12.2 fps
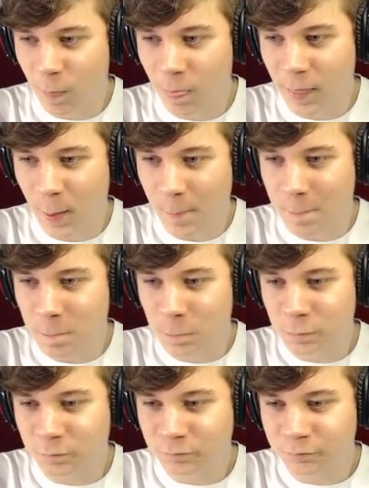
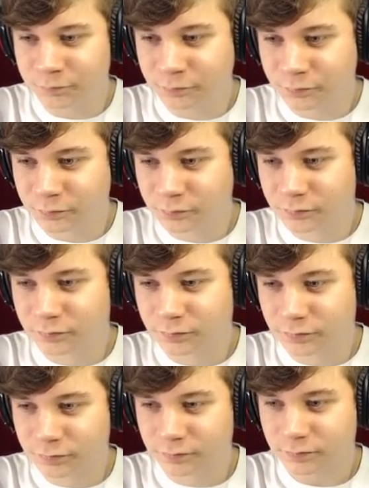
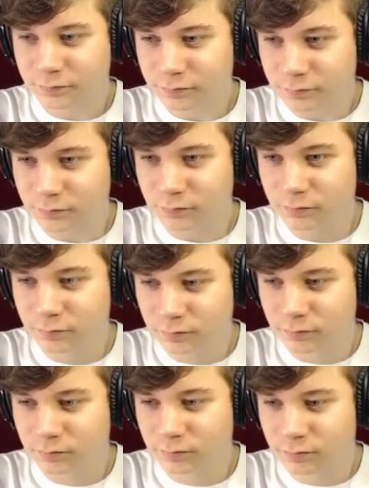
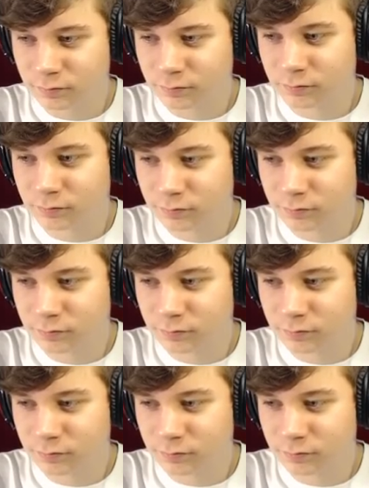Nobody speaks.